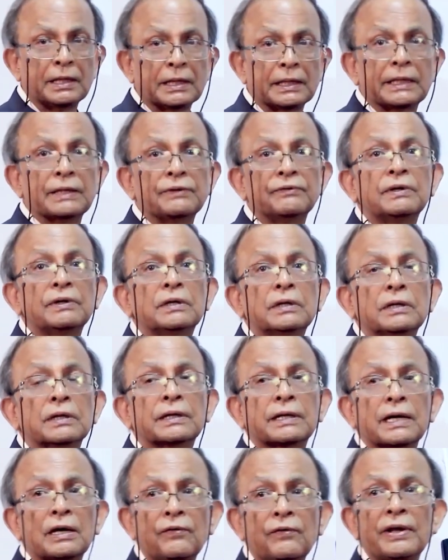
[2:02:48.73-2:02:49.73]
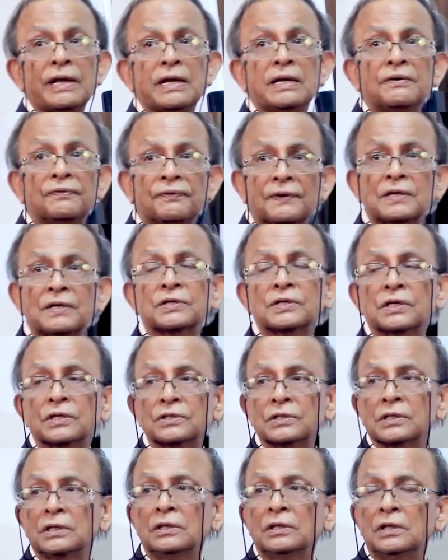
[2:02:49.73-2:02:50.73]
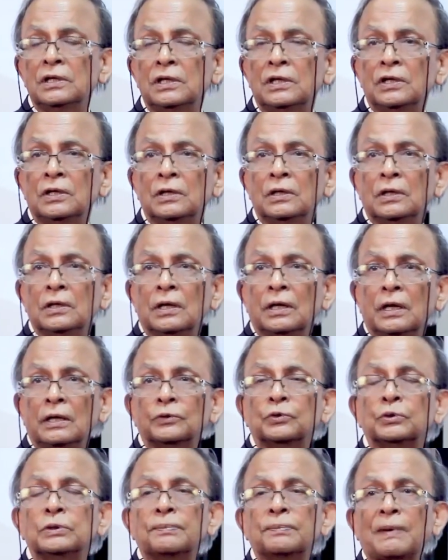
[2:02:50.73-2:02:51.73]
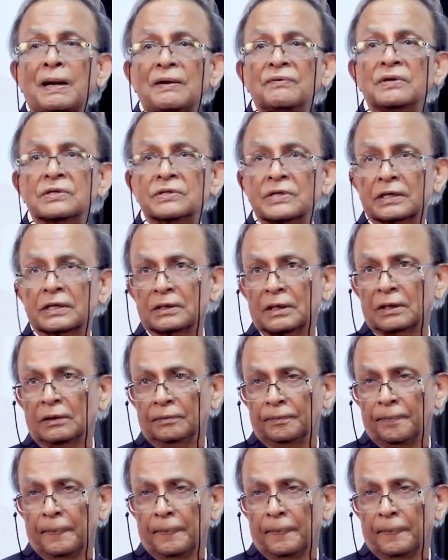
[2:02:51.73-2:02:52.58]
given railway infrastructure to the private sector.